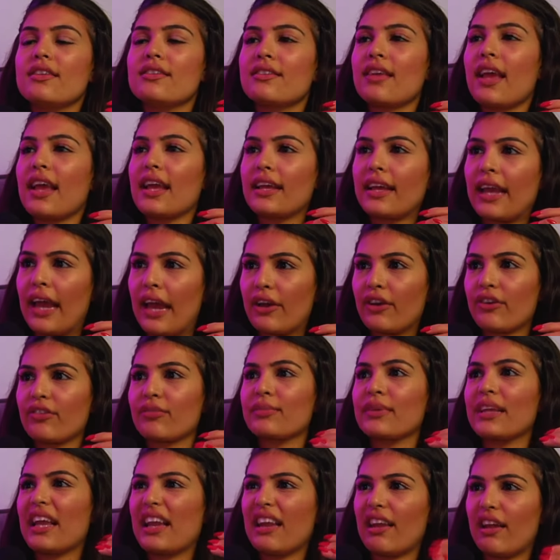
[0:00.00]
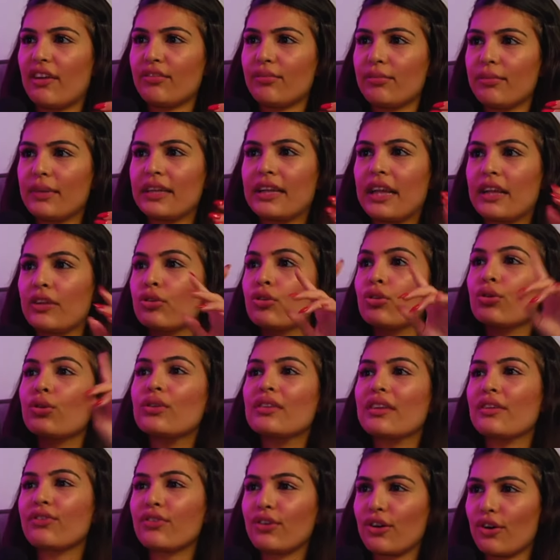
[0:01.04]
take care of me and love me. They're two
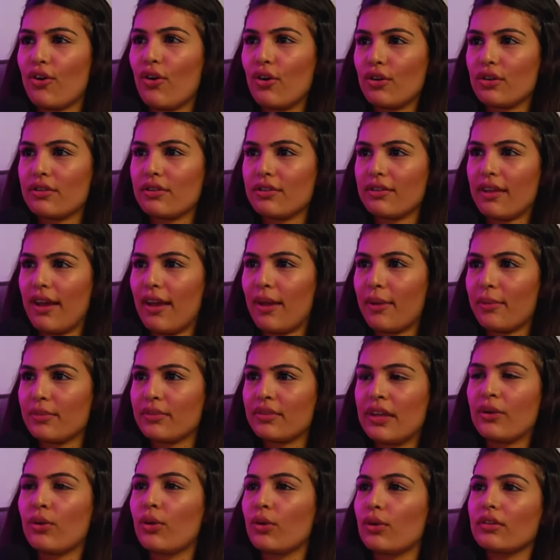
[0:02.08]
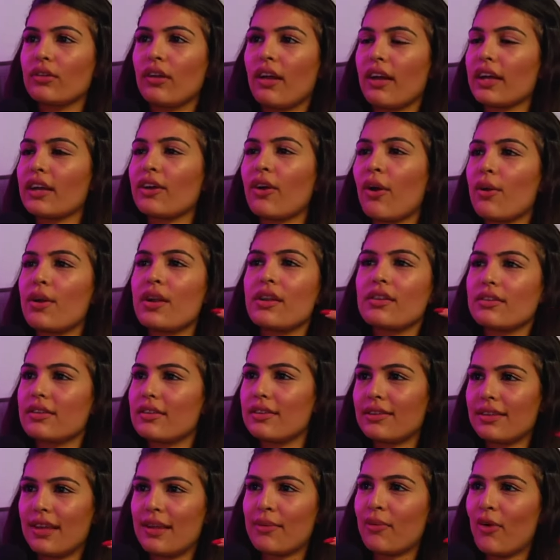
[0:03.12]
different concepts. They're not like going into
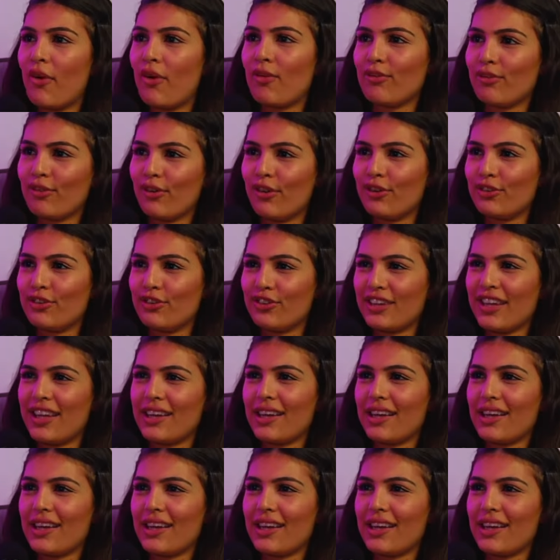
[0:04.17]
the same convo. Do you get